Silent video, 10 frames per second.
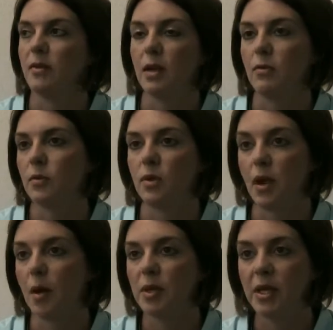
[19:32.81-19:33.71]
I could
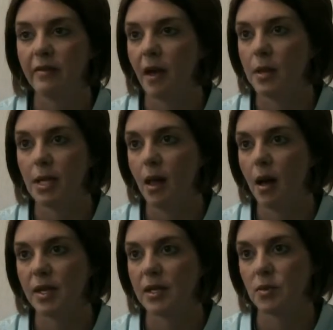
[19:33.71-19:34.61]
not believe how many
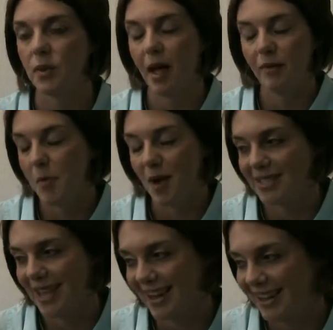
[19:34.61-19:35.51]
lobbyists we have in
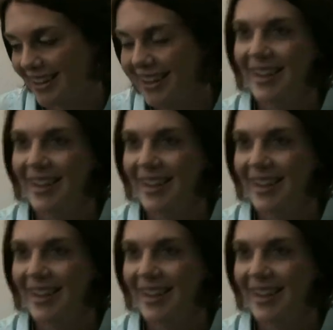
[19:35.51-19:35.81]
Montana,